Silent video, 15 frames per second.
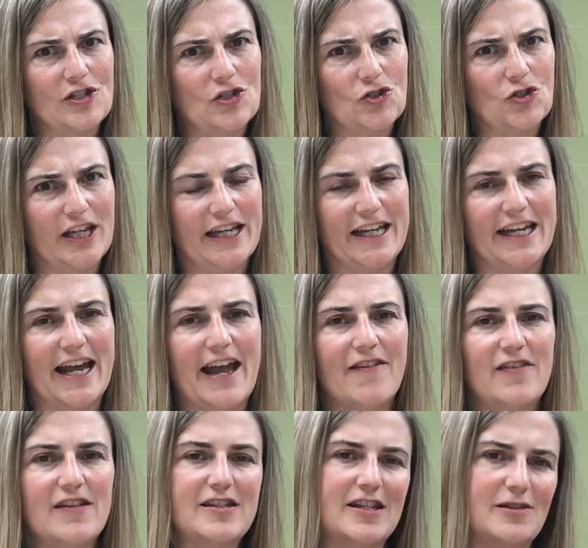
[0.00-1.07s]
is tricky,
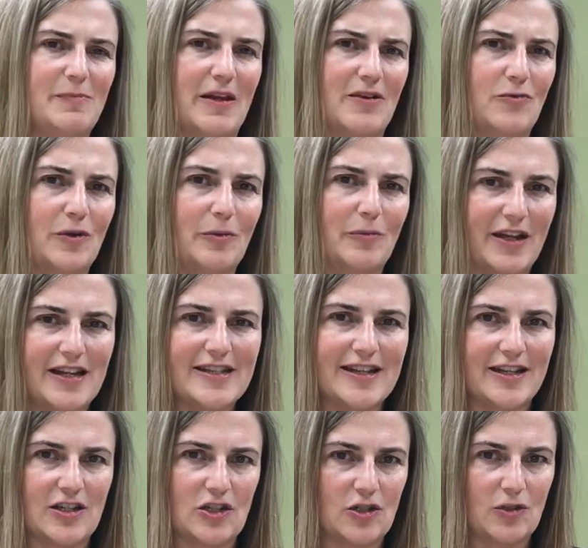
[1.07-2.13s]
and this has been a real
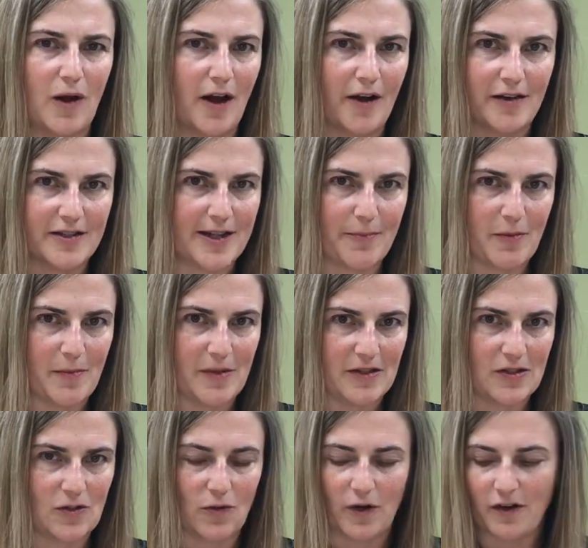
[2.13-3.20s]
blessing to our
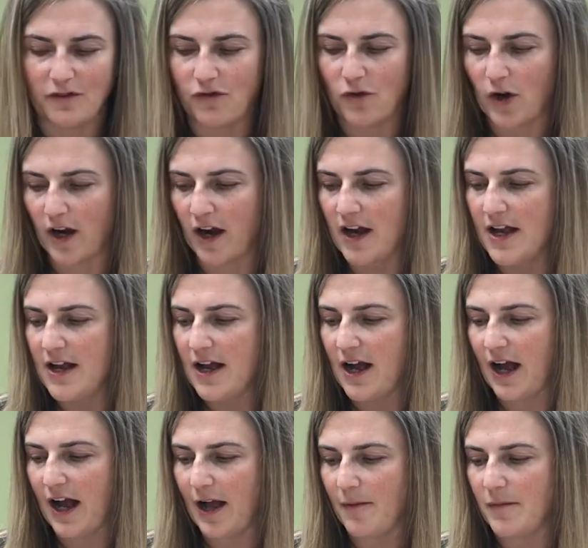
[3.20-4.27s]
supplement store for
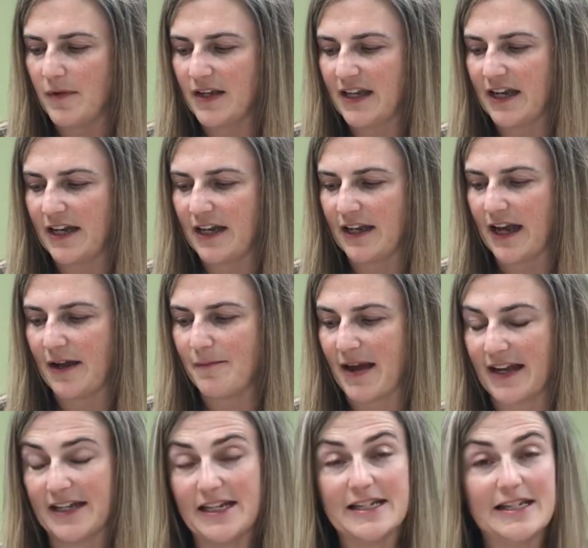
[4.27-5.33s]
getting
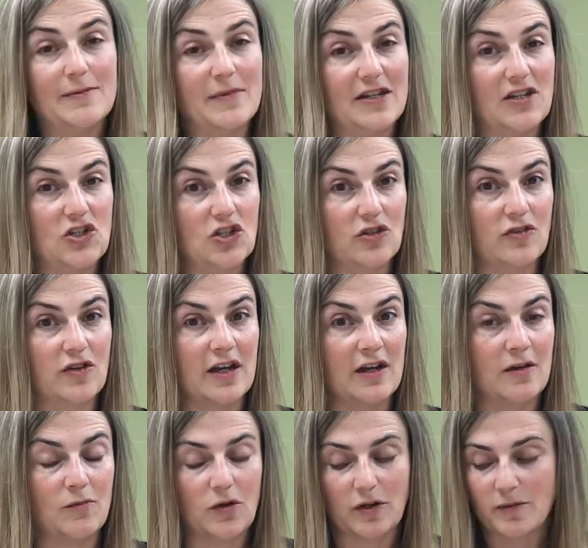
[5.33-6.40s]
magnesium into children
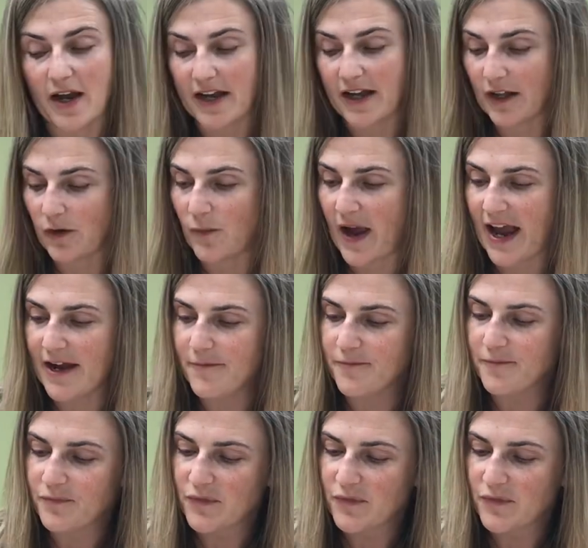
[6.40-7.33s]
in a more regular way.